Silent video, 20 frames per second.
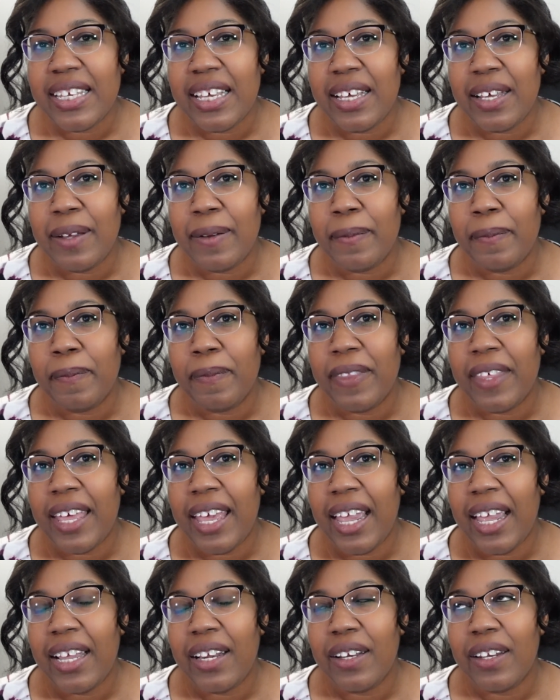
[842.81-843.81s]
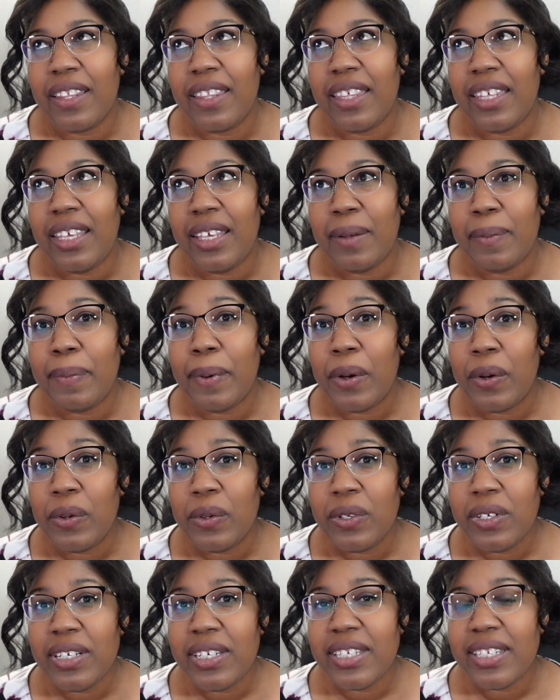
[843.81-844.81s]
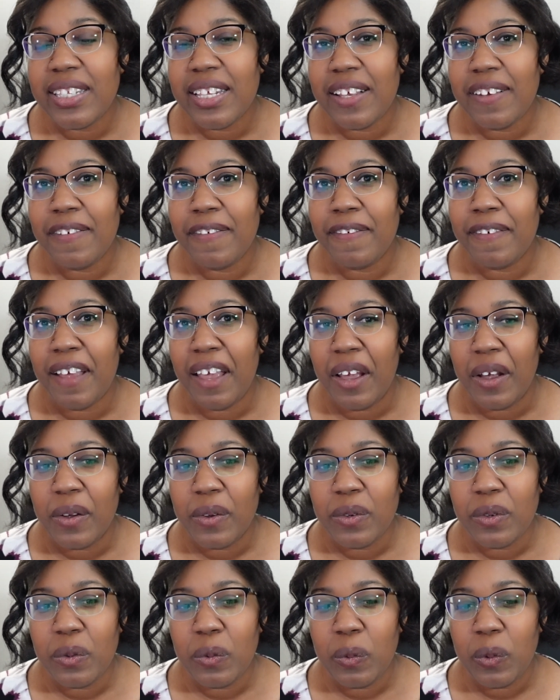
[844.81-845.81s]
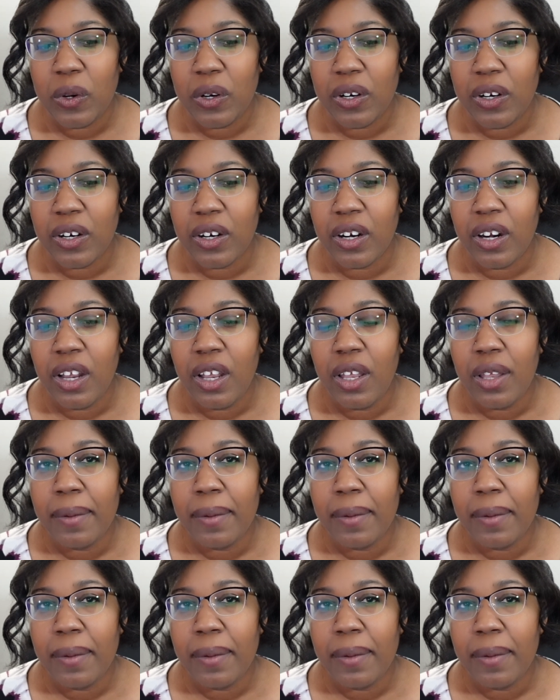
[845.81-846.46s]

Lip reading: that the bones they found were